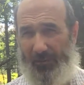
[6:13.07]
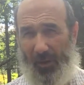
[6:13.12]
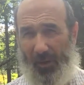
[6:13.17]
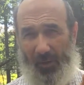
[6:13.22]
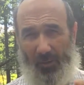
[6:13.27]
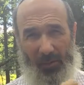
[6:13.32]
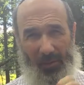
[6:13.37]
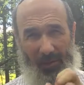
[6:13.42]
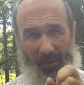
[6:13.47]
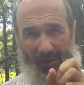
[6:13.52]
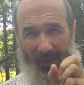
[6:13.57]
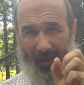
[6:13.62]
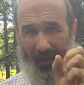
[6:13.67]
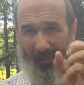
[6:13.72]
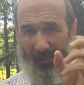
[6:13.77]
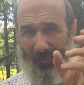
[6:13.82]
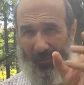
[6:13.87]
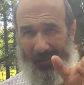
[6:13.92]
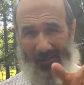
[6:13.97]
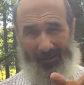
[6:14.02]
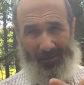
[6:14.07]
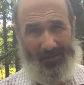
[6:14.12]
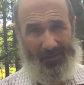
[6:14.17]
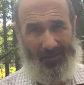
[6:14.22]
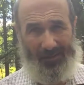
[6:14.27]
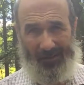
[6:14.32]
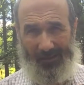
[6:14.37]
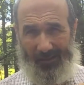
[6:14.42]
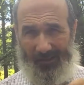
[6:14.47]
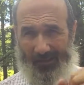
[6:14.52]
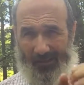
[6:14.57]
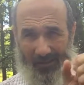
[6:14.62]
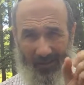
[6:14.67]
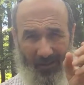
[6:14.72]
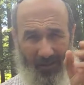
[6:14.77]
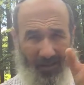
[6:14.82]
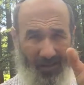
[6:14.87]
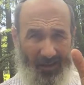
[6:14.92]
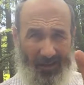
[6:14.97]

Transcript: no one came in to kick in.